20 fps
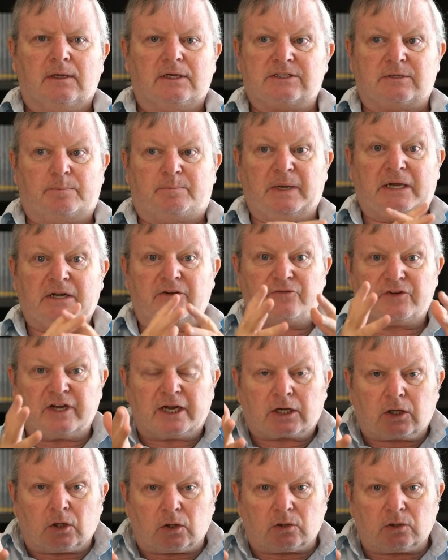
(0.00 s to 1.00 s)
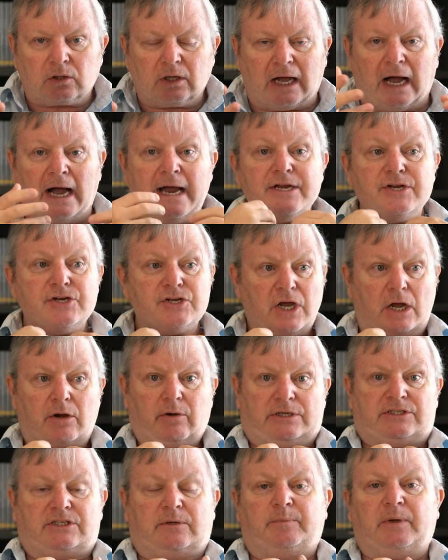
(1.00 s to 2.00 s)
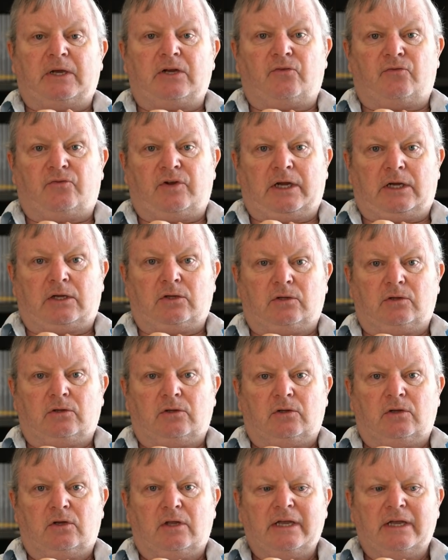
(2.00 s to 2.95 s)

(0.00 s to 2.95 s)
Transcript: It's a better vehicle. I know it's a better vehicle.